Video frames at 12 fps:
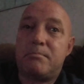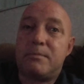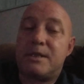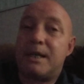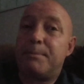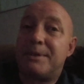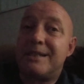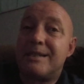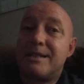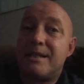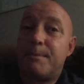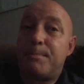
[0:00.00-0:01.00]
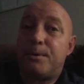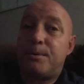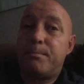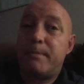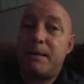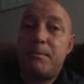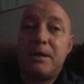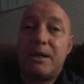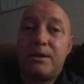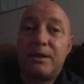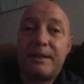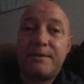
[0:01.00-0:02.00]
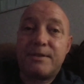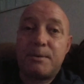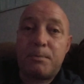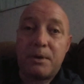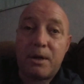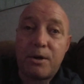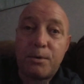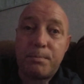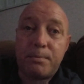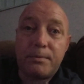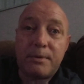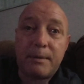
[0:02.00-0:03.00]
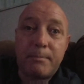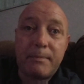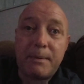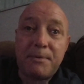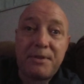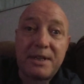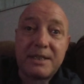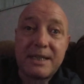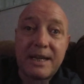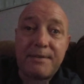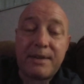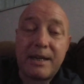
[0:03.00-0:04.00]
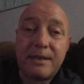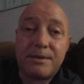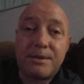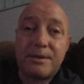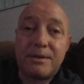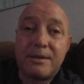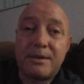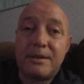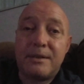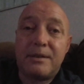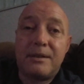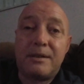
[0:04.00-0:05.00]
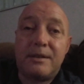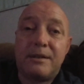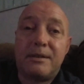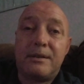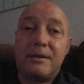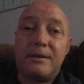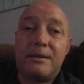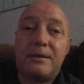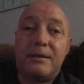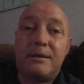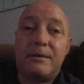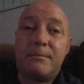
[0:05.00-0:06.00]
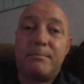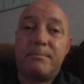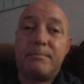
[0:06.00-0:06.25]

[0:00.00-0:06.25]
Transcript: something simple, maybe I'll give someone hope that maybe thinks they have cancer. Um,